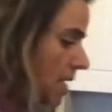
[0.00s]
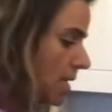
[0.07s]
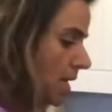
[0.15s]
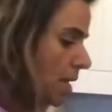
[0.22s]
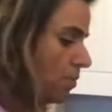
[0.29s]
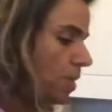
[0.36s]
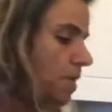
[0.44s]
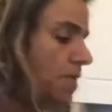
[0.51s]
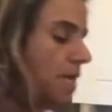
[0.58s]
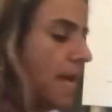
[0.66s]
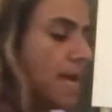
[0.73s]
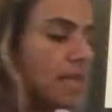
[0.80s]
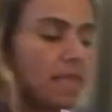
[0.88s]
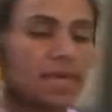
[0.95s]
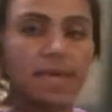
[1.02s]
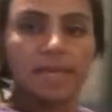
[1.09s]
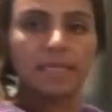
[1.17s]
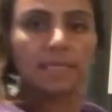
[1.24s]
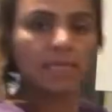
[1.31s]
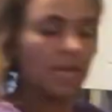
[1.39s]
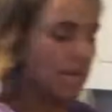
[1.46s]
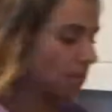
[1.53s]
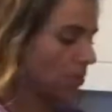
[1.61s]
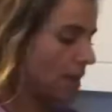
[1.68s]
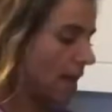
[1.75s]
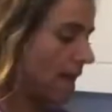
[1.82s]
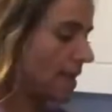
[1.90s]
Now I'm going to take this and I'm
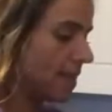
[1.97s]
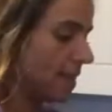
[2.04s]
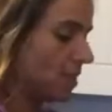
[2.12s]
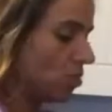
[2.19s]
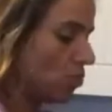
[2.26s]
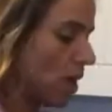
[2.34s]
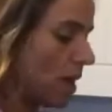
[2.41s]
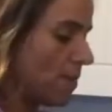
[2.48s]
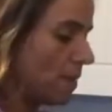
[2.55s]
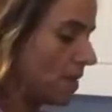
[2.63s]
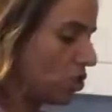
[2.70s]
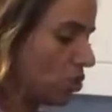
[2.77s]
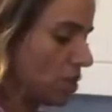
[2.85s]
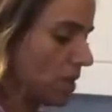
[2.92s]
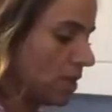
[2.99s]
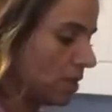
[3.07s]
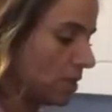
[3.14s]
going to add this to our mixture.